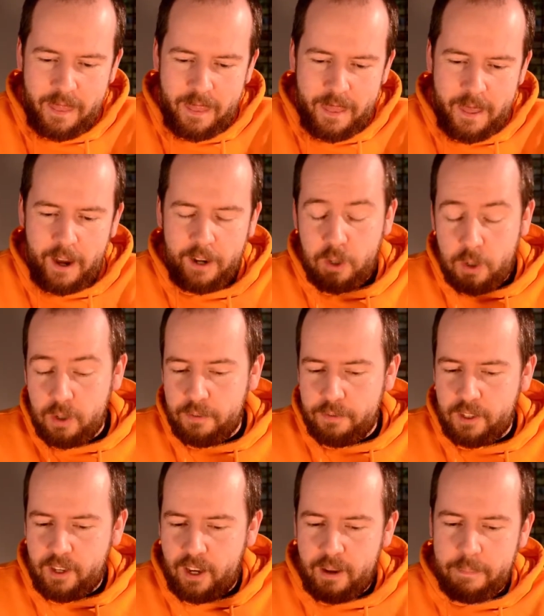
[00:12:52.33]
I do love the
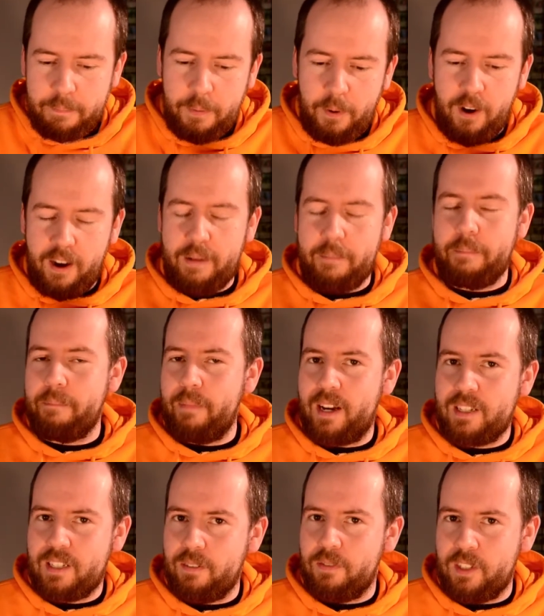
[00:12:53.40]
card, but I'm
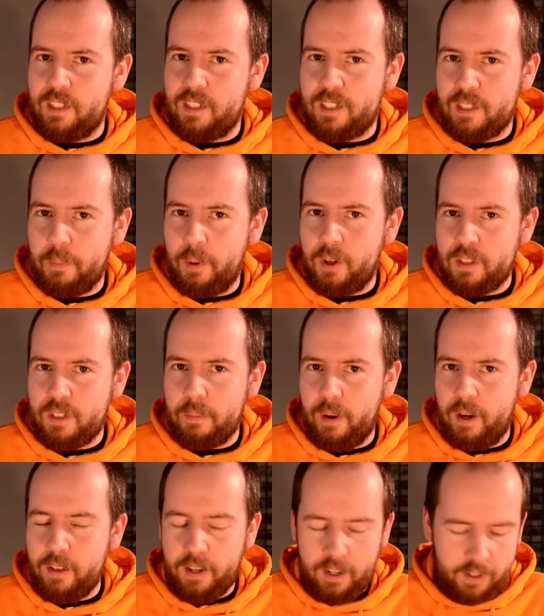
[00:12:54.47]
massively disappointed by
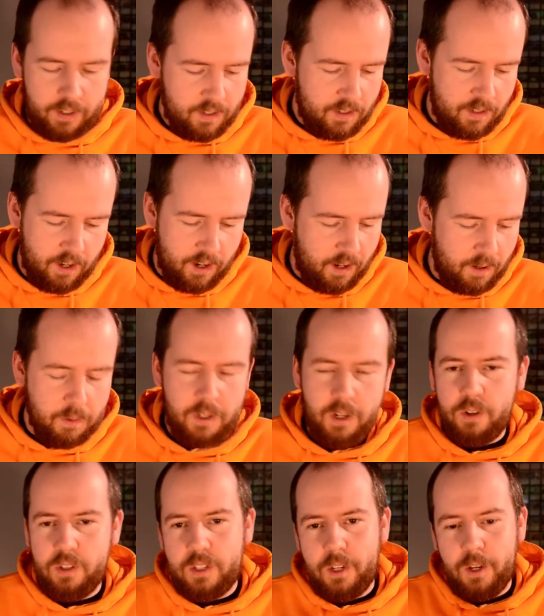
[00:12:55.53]
that. No, we're
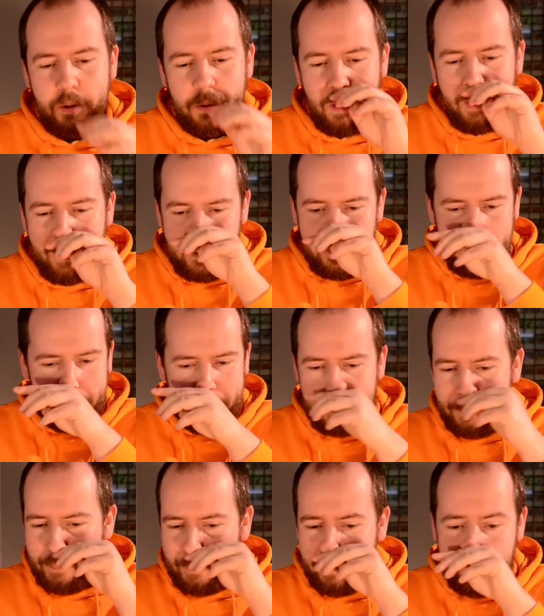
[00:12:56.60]
going 2.
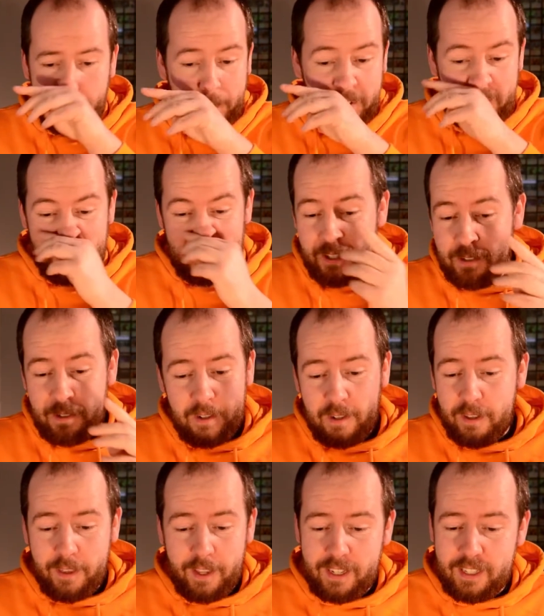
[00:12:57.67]
We're going 2.
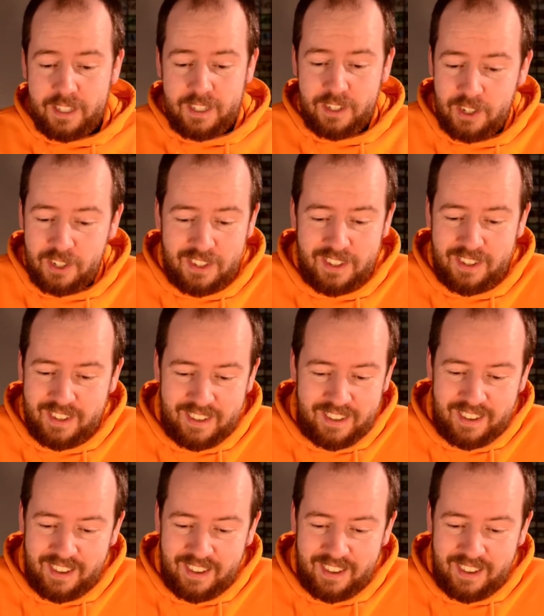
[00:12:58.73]
That's just...